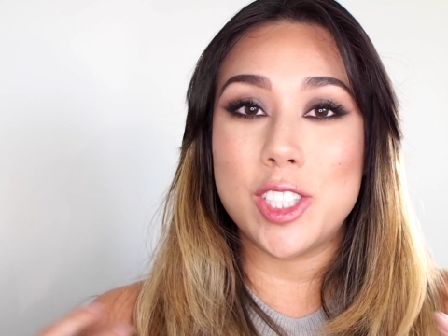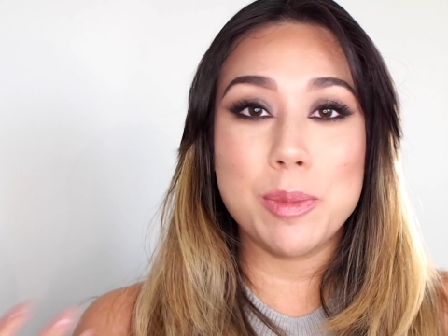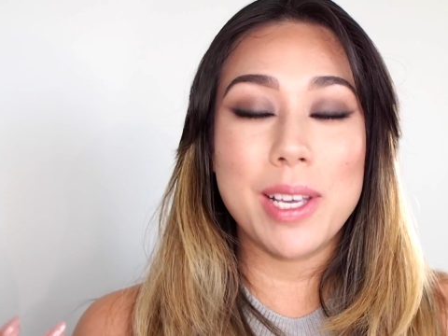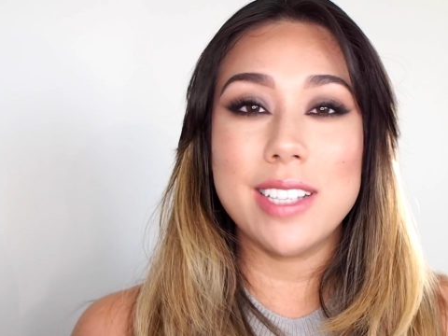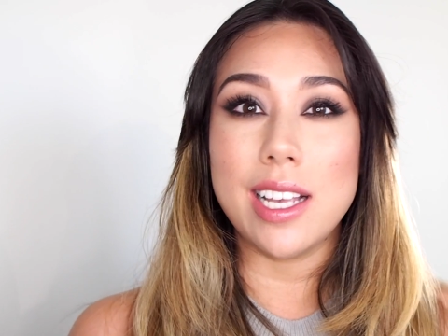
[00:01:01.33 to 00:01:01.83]
just
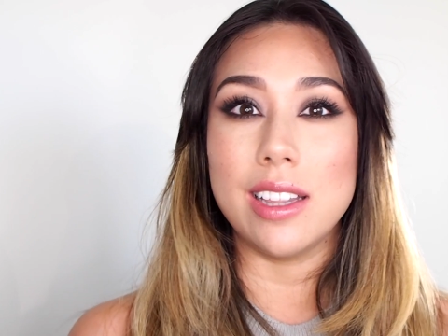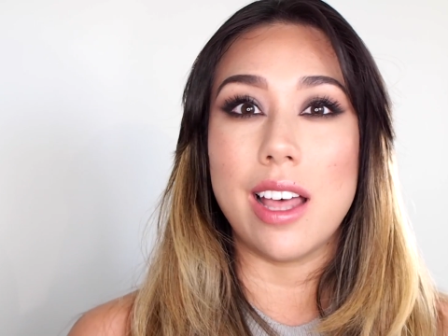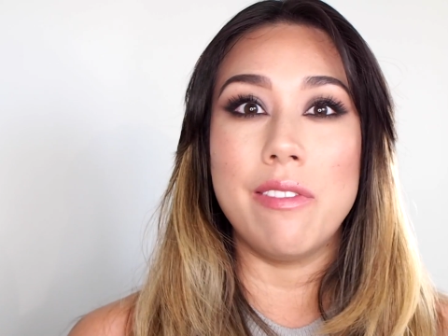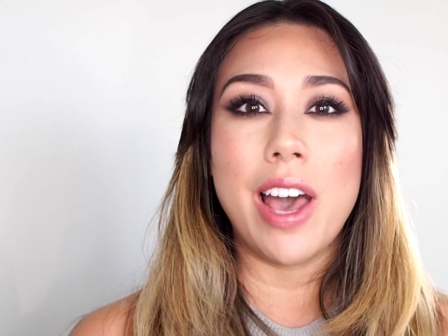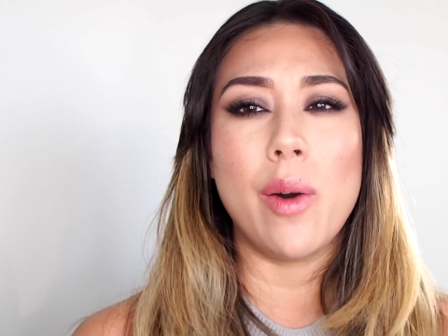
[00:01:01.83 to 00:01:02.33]
because I
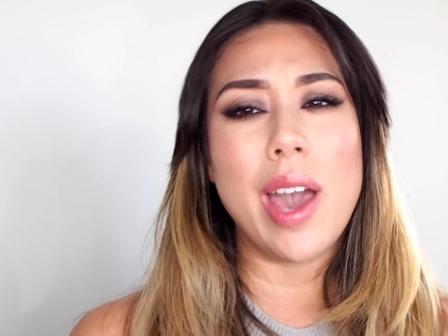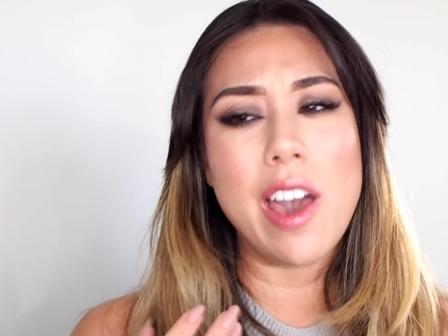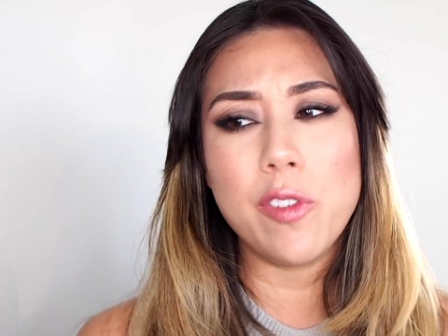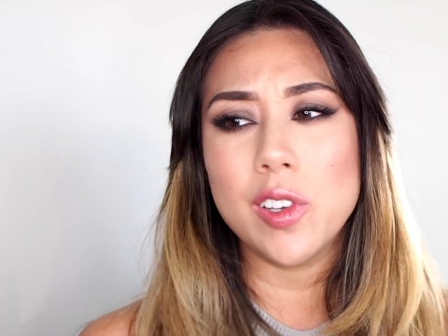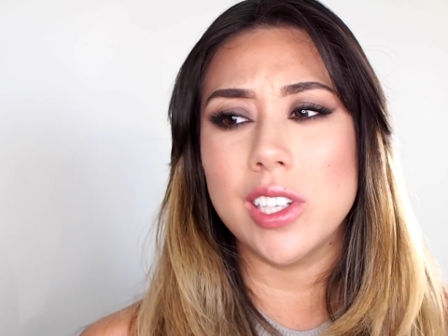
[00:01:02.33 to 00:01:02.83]
love how
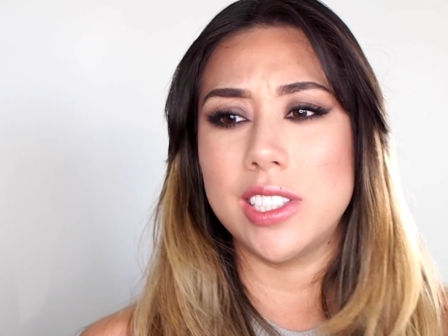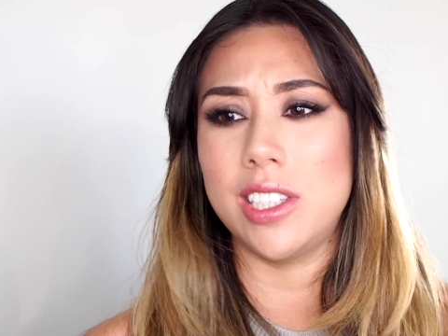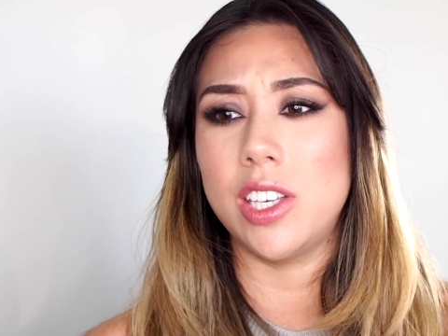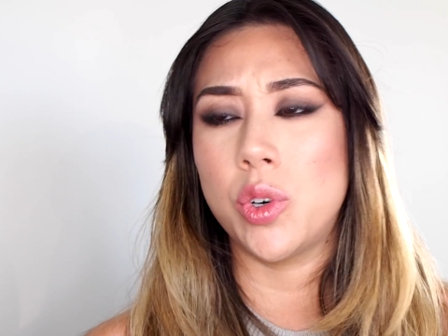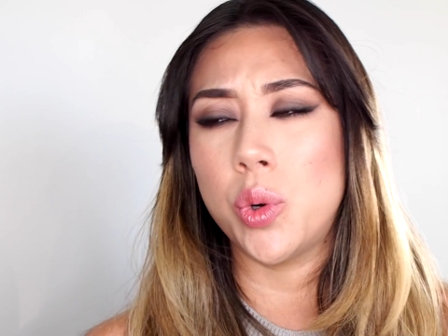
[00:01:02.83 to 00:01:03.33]

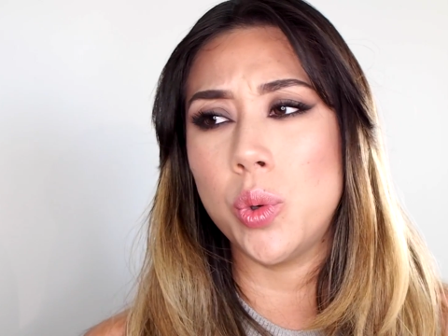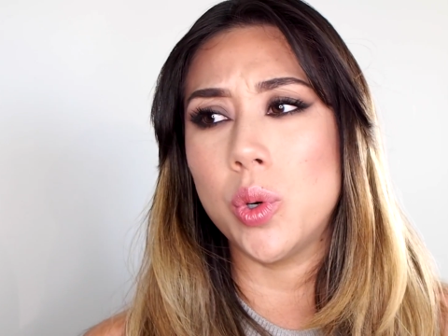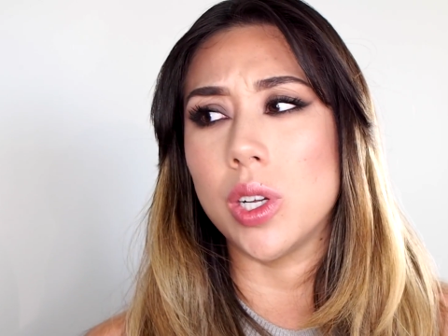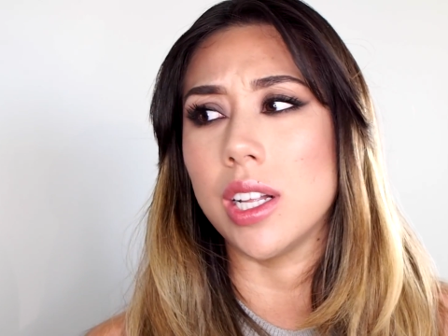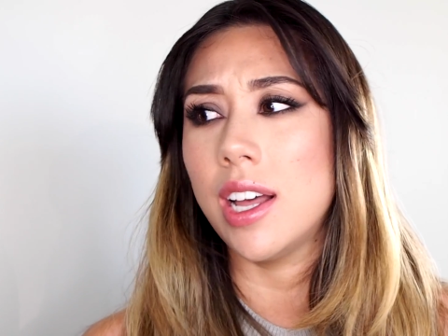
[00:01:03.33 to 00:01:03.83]
effortlessly
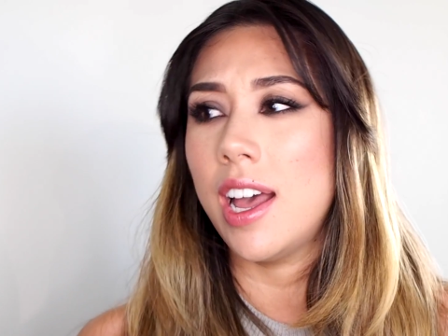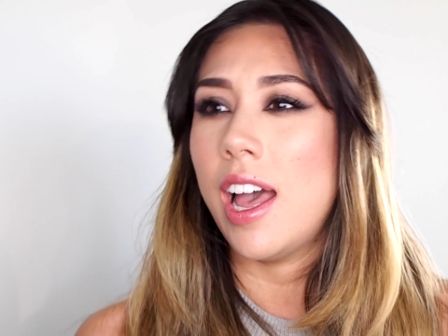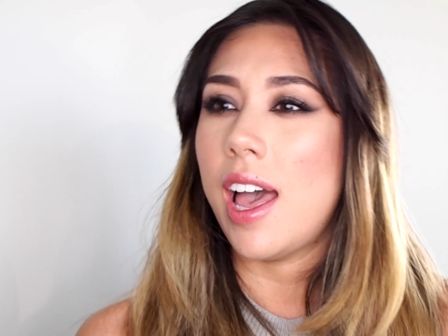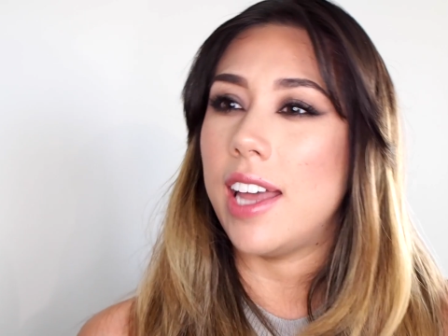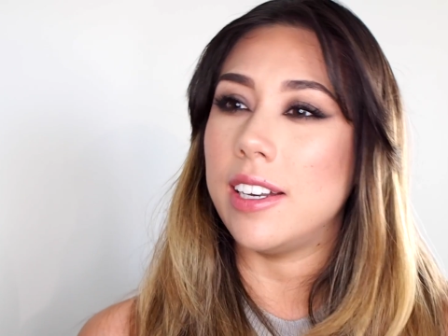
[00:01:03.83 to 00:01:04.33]
cool
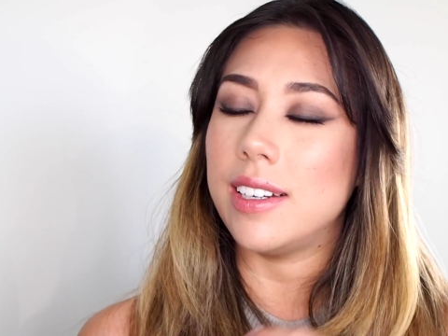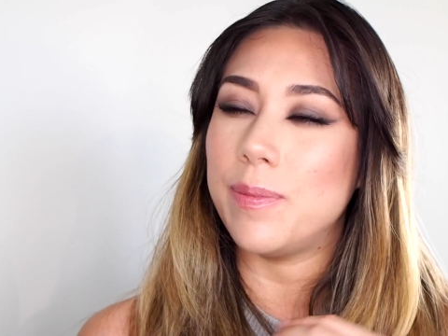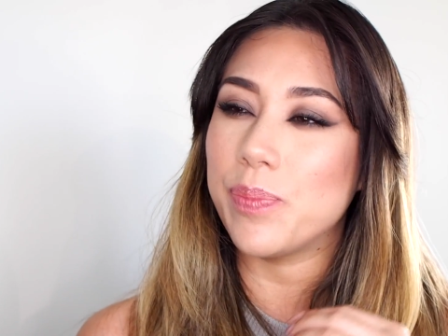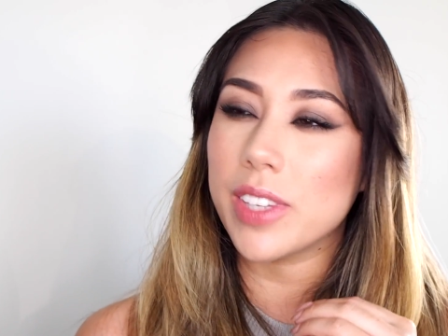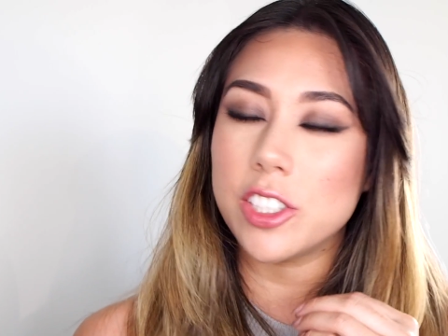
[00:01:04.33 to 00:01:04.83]
and
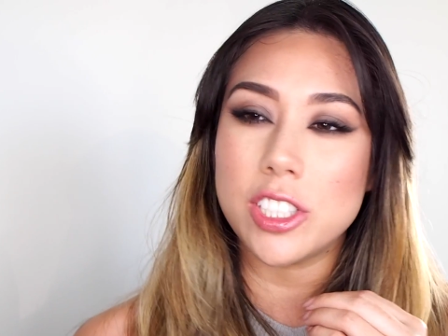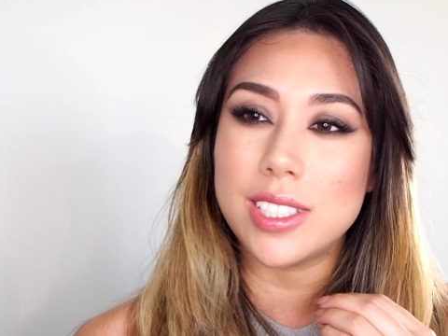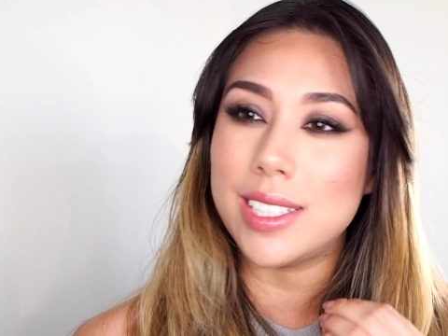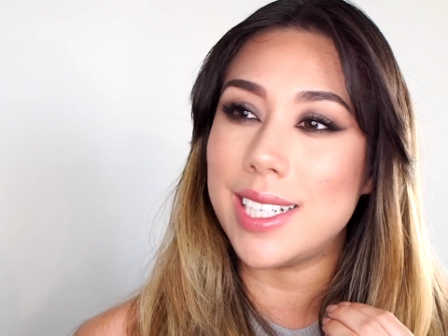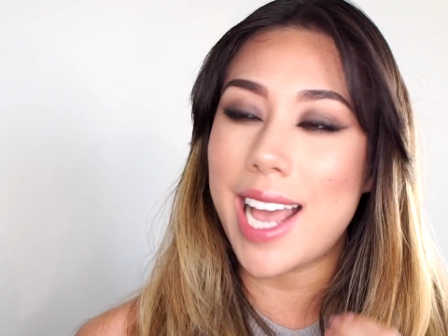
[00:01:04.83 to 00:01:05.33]
just
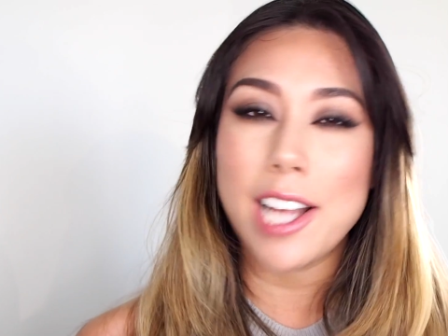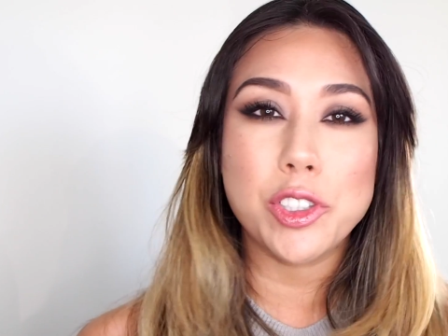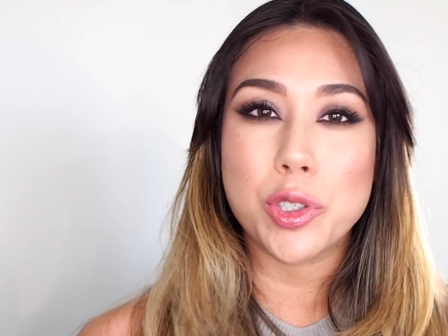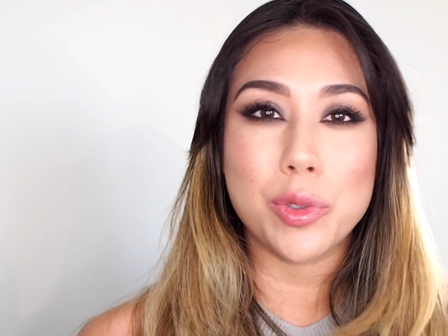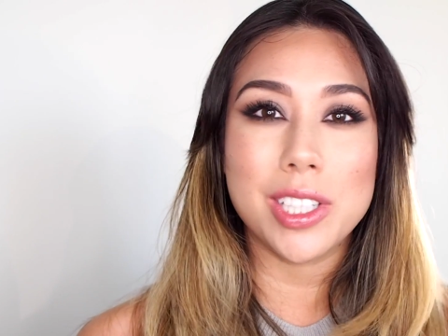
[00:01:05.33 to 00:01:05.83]

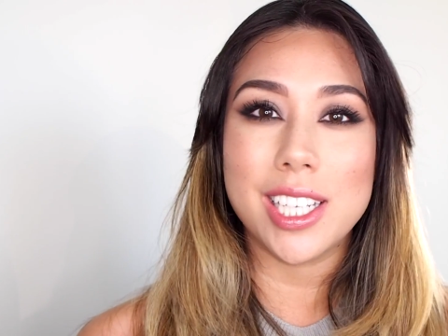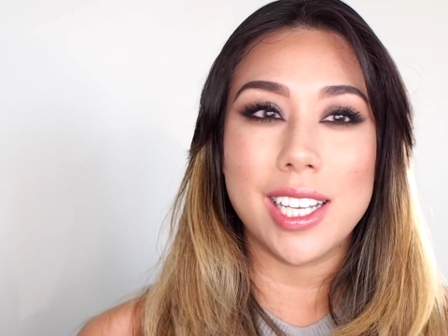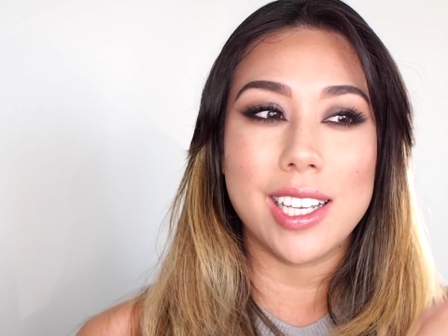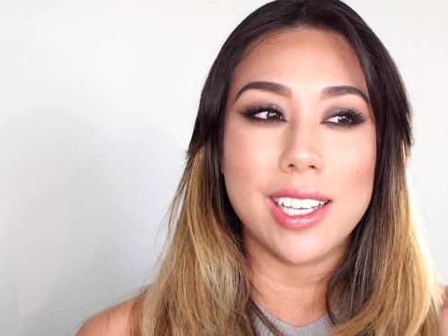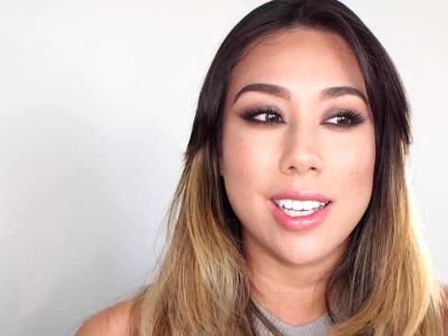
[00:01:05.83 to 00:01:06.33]

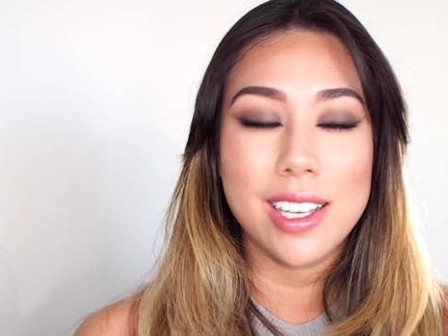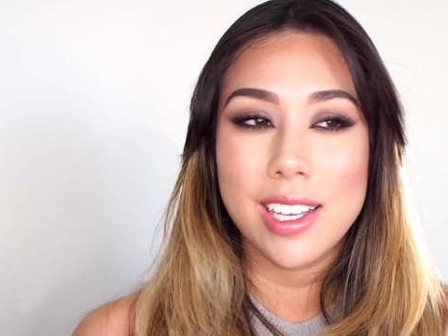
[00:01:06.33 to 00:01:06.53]
naturally